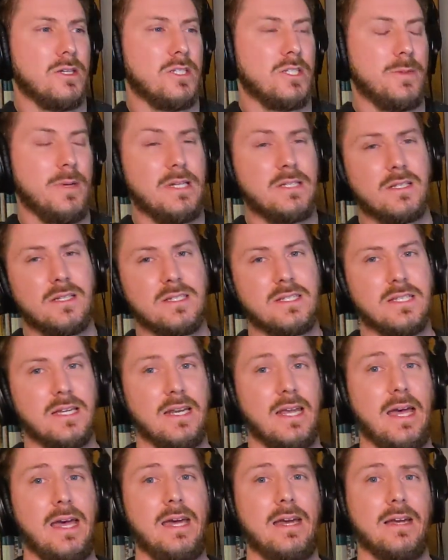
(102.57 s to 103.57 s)
She basically
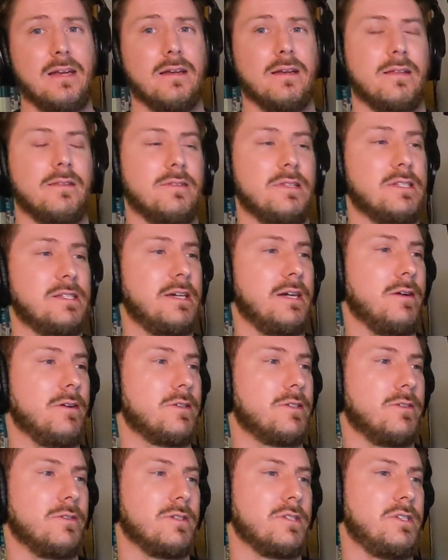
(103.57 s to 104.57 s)
said, "Hey, this
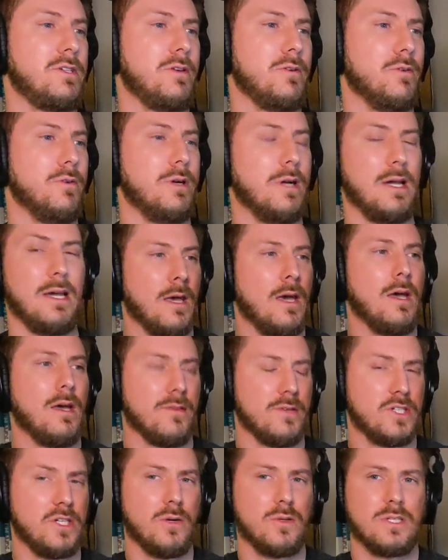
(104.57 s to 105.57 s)
character is you."
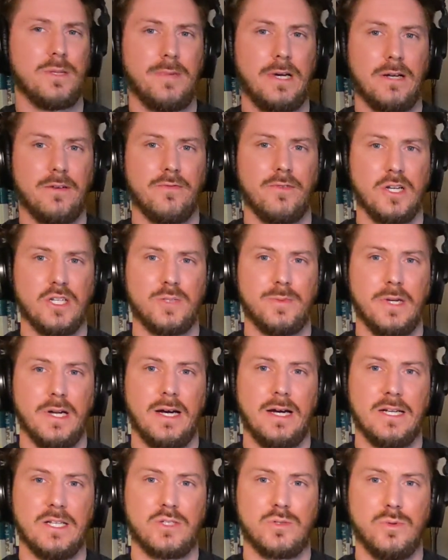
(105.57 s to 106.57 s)
The show is about a freshman
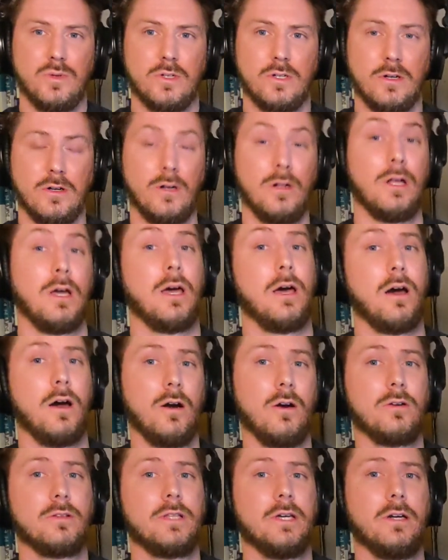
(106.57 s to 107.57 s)
high school girl,
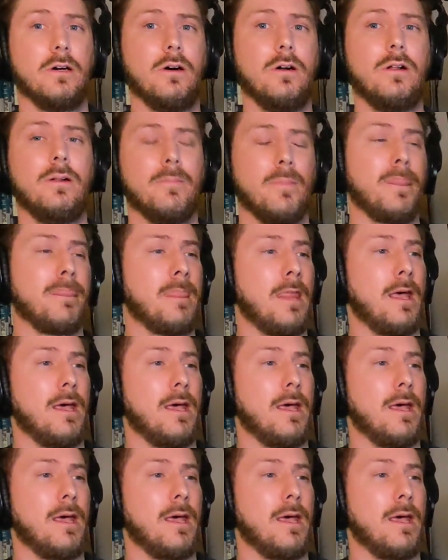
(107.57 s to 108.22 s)
aren't they all,